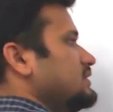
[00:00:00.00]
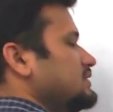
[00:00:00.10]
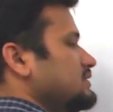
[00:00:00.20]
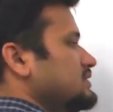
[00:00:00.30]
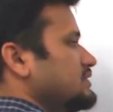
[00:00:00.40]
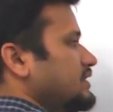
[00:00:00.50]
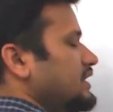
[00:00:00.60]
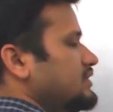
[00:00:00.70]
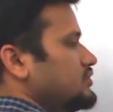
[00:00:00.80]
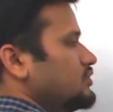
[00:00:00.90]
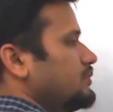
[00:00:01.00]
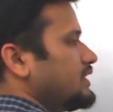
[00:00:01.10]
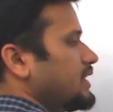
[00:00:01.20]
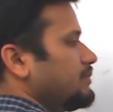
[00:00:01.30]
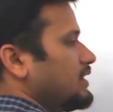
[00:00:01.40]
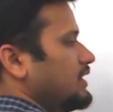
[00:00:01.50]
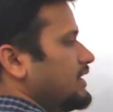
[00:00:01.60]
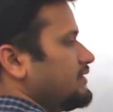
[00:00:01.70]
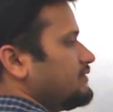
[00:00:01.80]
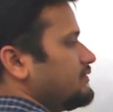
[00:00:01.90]
this thread should be kept
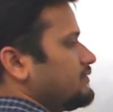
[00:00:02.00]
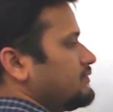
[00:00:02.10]
alive